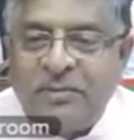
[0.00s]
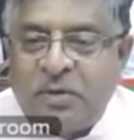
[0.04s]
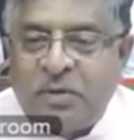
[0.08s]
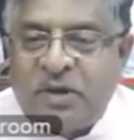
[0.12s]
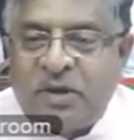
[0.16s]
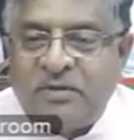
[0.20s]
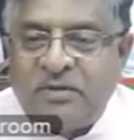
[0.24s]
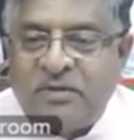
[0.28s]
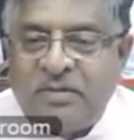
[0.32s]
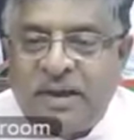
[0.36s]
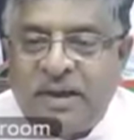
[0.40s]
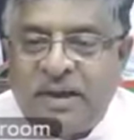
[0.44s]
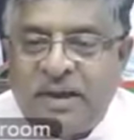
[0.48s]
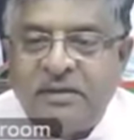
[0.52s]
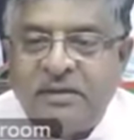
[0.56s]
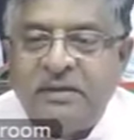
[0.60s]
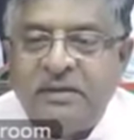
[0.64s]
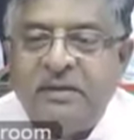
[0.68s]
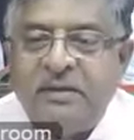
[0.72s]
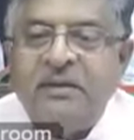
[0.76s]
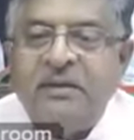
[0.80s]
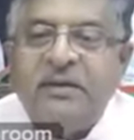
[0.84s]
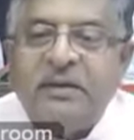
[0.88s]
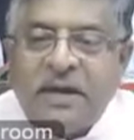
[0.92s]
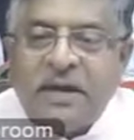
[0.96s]
broadband
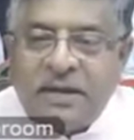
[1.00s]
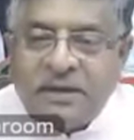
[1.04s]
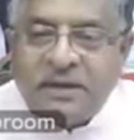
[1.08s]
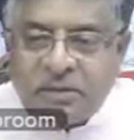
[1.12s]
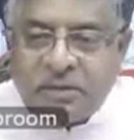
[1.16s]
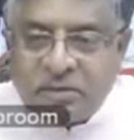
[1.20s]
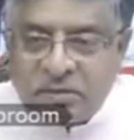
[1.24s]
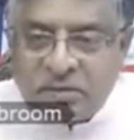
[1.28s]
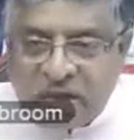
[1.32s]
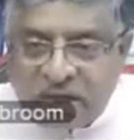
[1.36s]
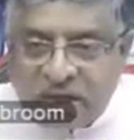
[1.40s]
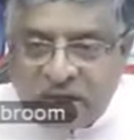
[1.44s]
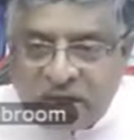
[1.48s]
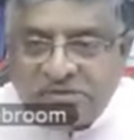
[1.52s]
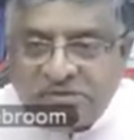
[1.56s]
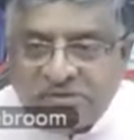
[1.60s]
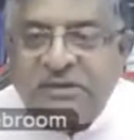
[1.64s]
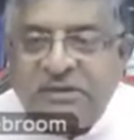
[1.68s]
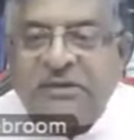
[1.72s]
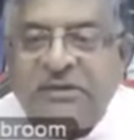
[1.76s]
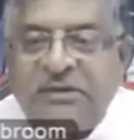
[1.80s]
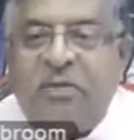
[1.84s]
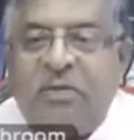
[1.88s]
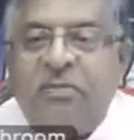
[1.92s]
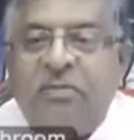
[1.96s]
in
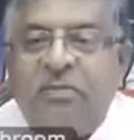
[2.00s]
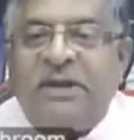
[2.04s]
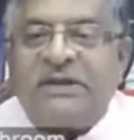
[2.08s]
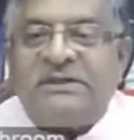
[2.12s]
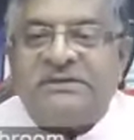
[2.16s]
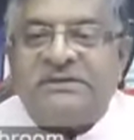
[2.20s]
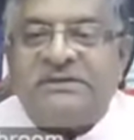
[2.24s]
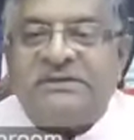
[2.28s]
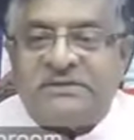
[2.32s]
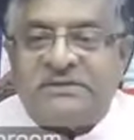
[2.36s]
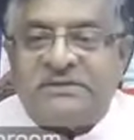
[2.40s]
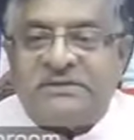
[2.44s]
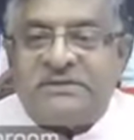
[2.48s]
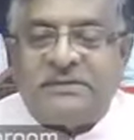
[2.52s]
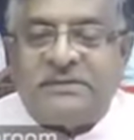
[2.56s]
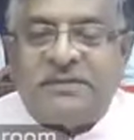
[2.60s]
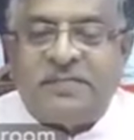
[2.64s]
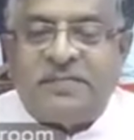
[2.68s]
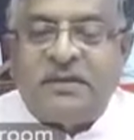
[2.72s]
housing complexes.